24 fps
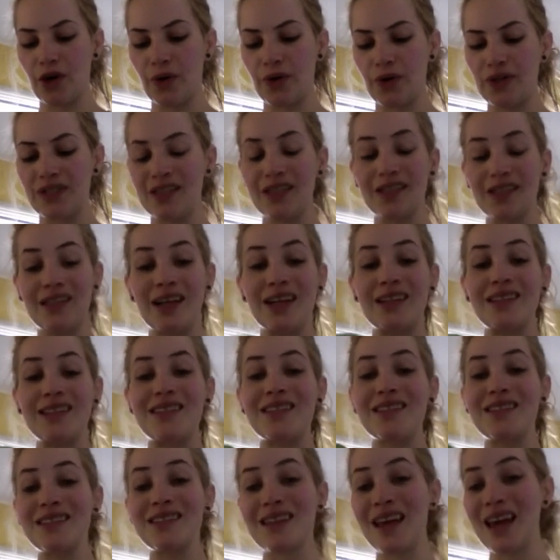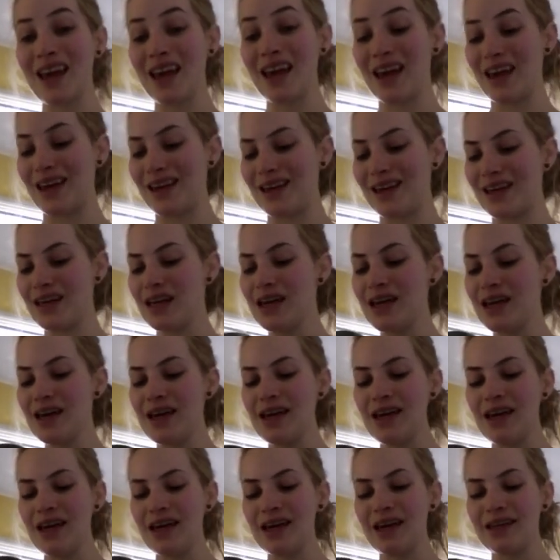it does not say,
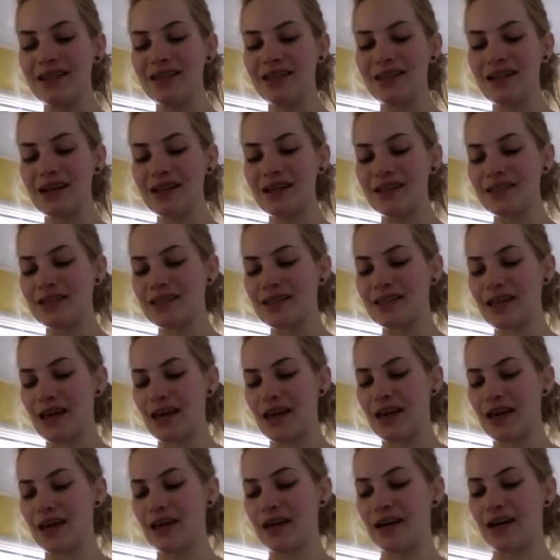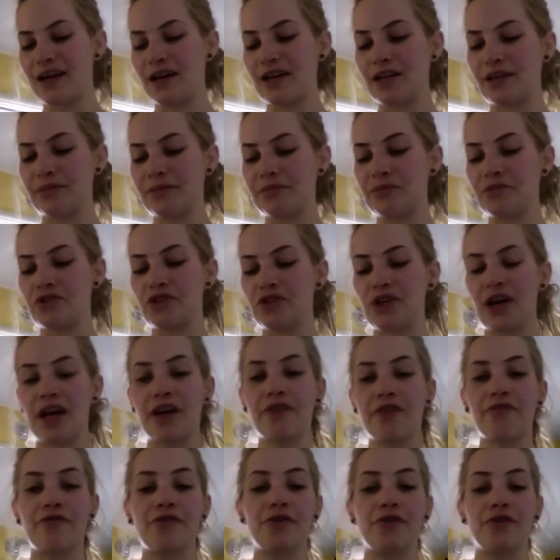it does say
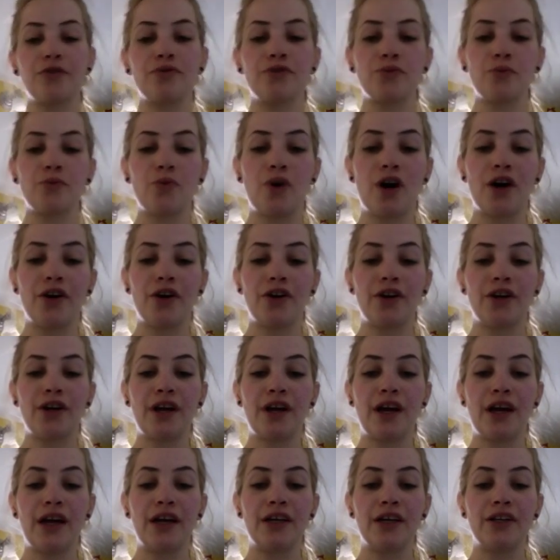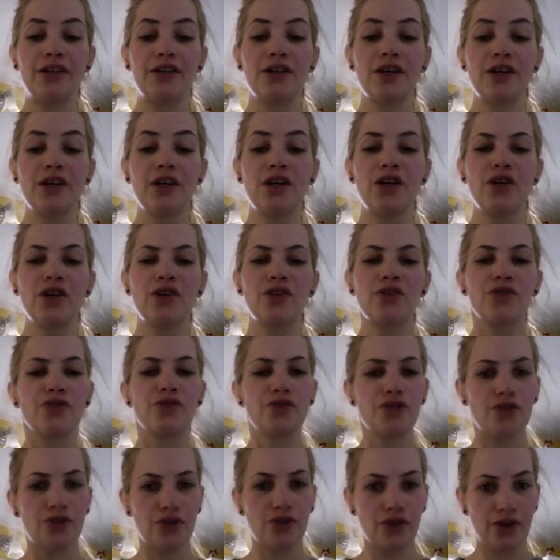jackfruit, water, and
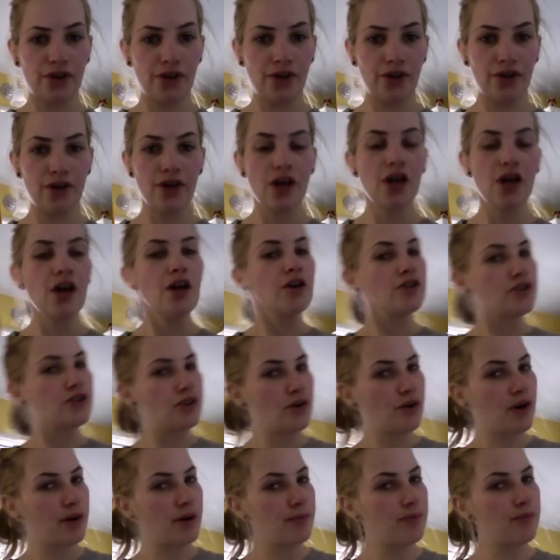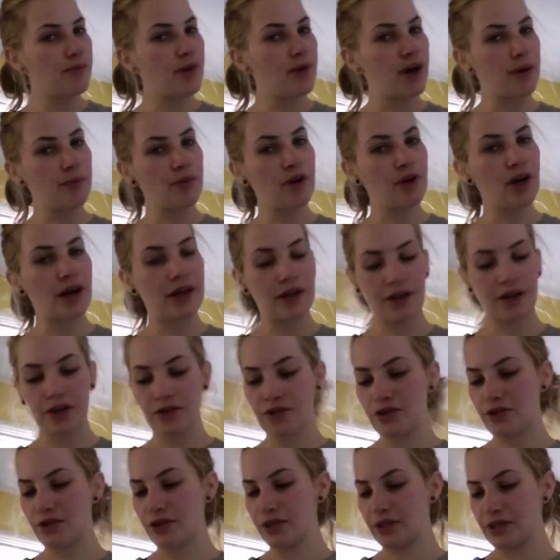sugar. So I'm kind of
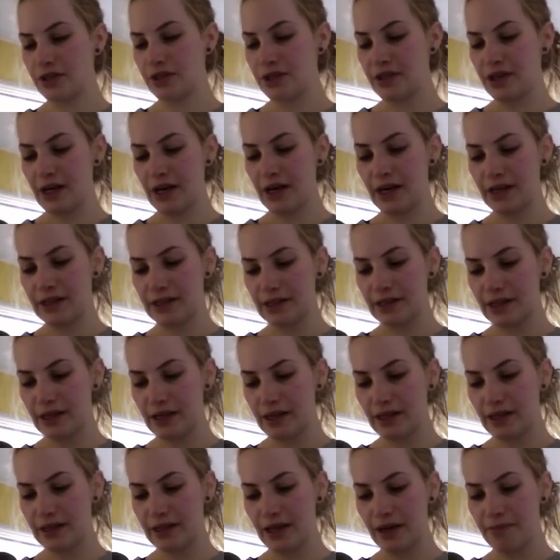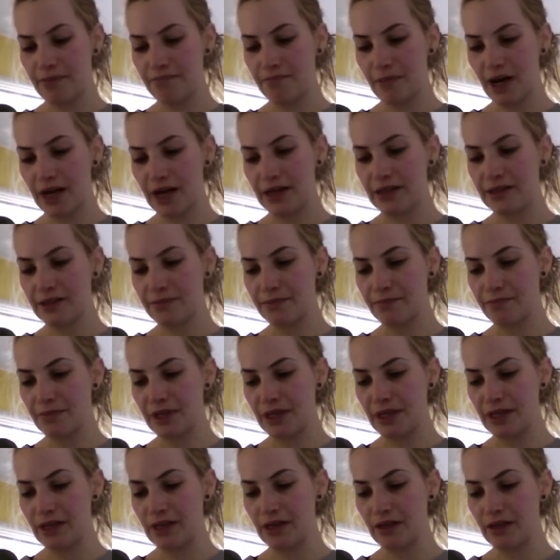concerned that that might
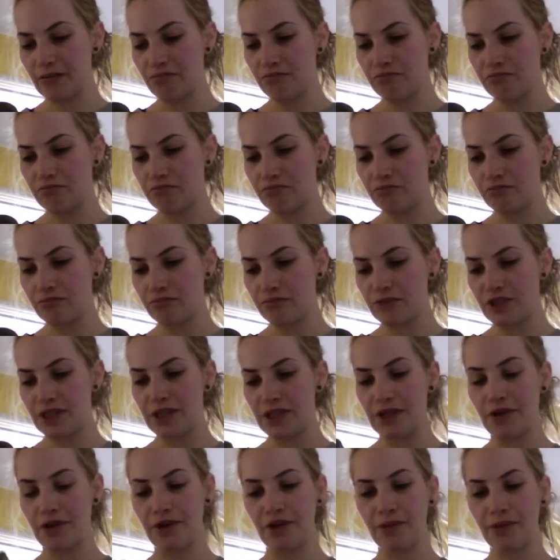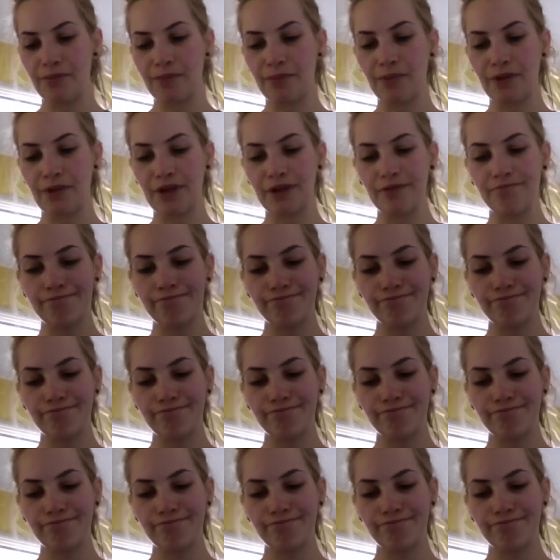be syrup, but